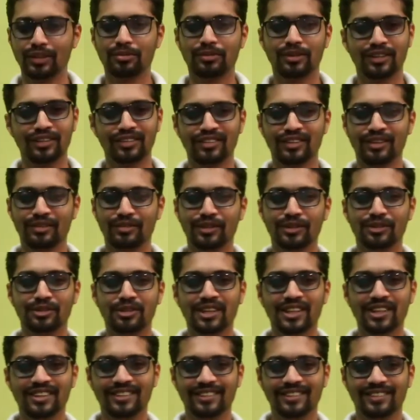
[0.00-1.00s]
Good afternoon
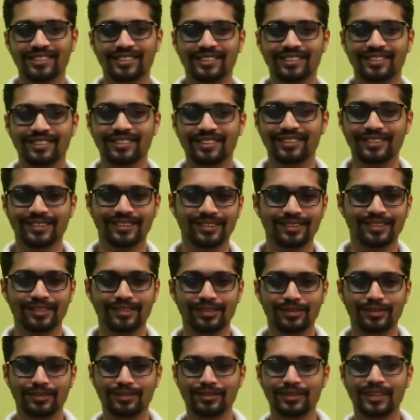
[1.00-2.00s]
everyone.
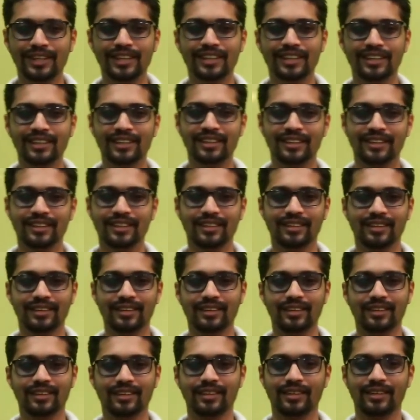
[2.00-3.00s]
Today
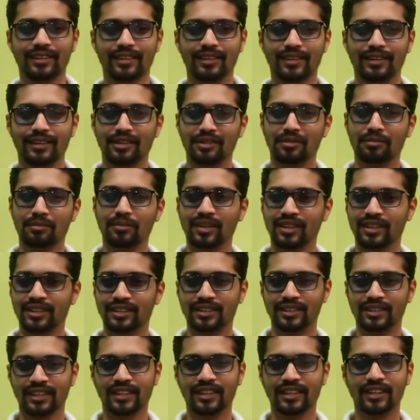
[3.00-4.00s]
in
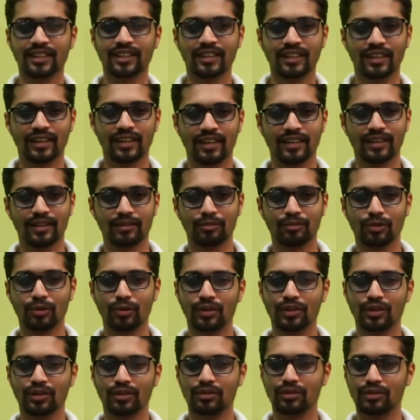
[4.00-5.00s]
my channel I am
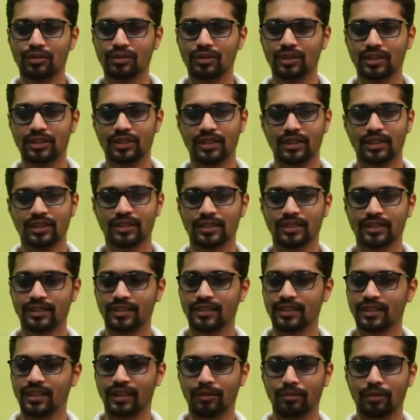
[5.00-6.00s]
going to
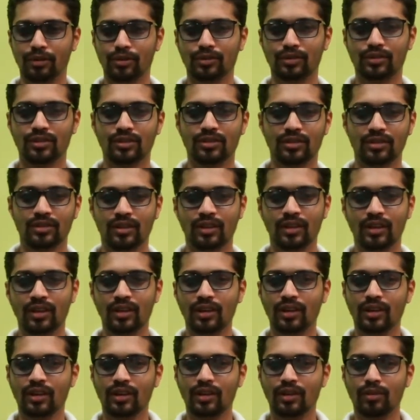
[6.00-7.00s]
discuss about
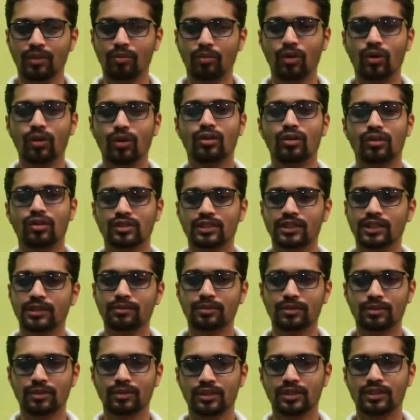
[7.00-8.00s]
mole
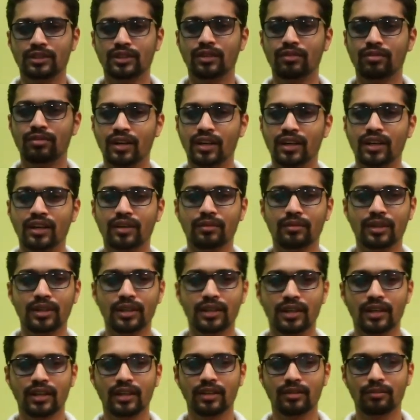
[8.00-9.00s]
concept which is the
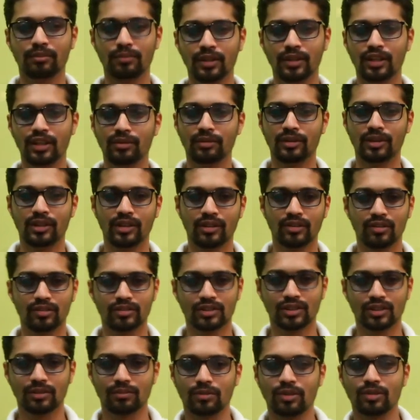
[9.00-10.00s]
fundamental and preliminary
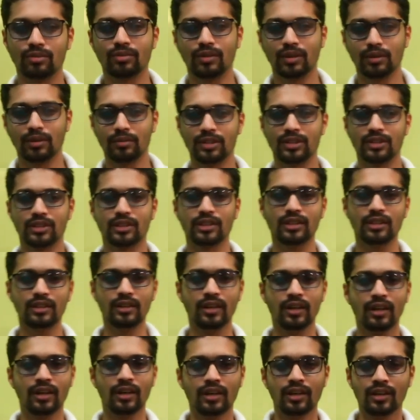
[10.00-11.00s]
concept of chemistry.
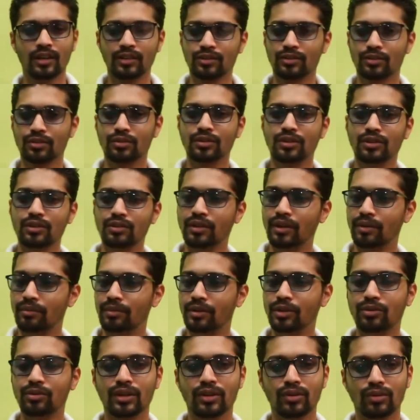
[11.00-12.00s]
So you
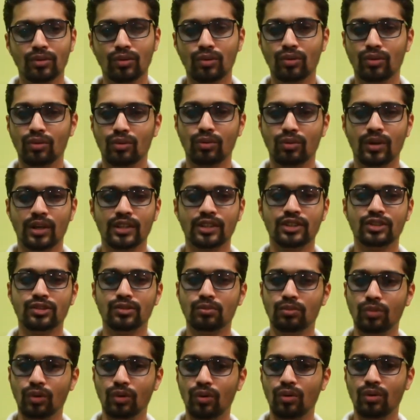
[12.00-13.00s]
everyone know what
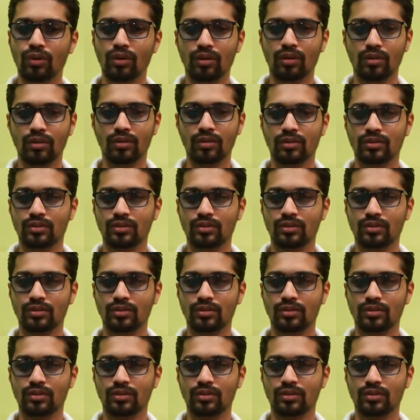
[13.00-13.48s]
is mole.